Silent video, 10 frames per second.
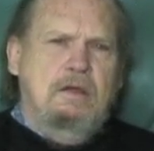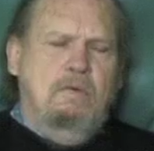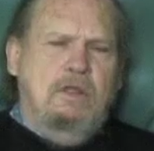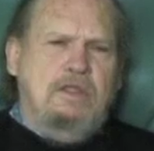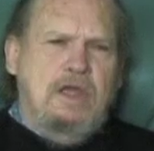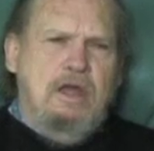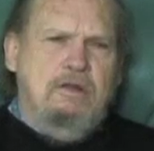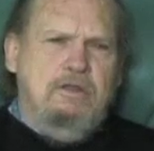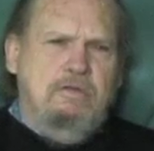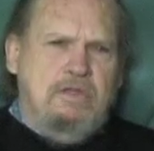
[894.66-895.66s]
what the hell
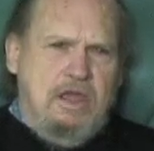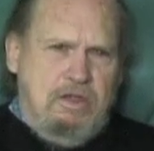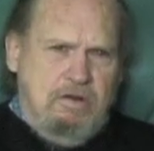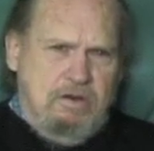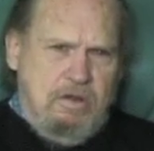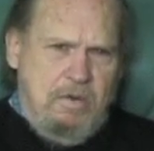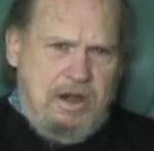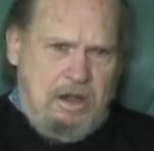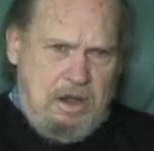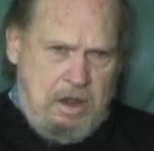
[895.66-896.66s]
do you think you're
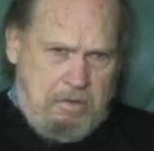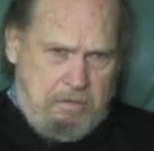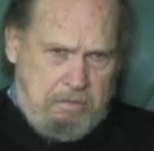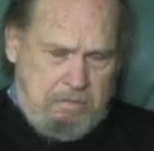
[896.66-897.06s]
doing in here?